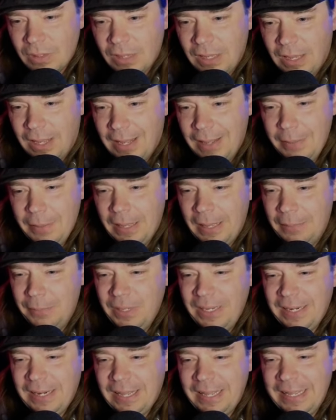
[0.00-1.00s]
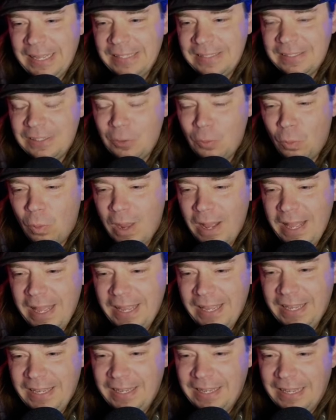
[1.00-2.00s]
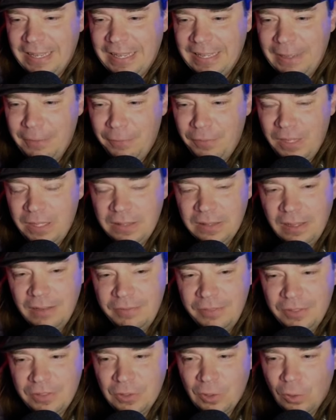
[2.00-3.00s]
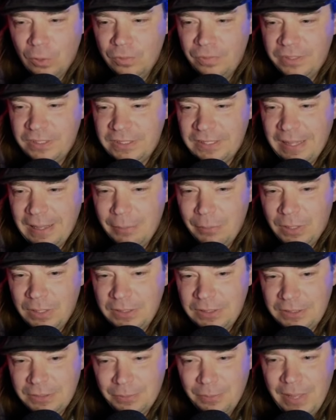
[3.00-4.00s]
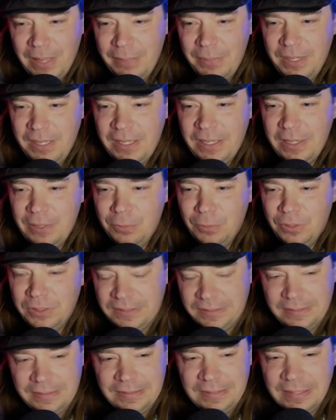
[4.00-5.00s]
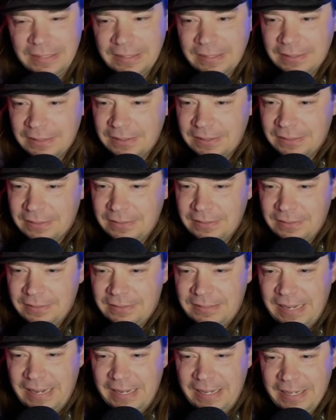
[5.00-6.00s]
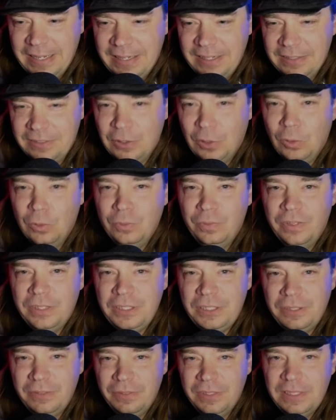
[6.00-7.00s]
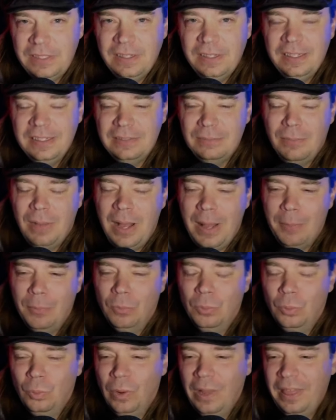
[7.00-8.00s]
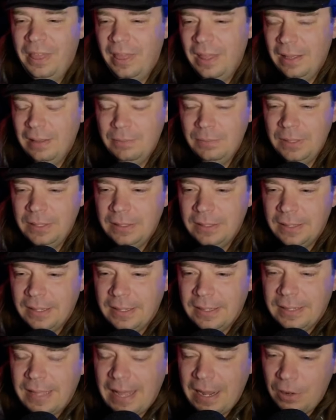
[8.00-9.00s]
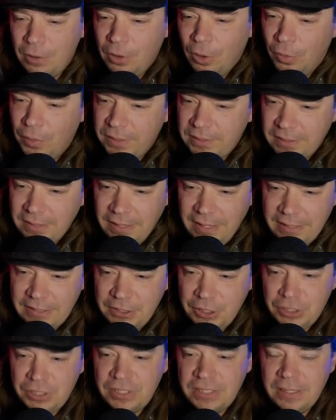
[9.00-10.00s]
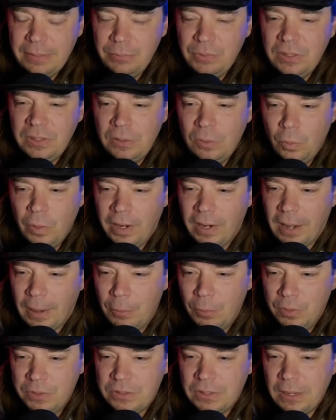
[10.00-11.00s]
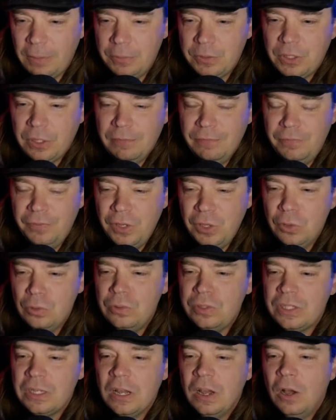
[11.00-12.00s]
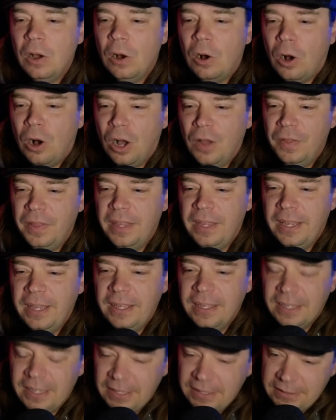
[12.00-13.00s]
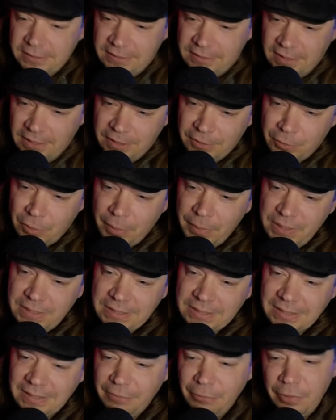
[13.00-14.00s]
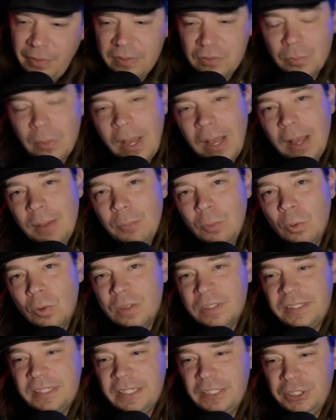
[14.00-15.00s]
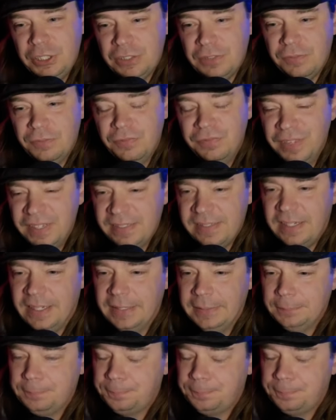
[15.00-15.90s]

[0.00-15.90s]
I mean, I guess in a way, if he loved his goldfish that much, maybe he was taking his goldfish to visit his mom with him. I don't know. It just seemed a little weird. I was confused on the, does Remington live with his mom or is he just visiting?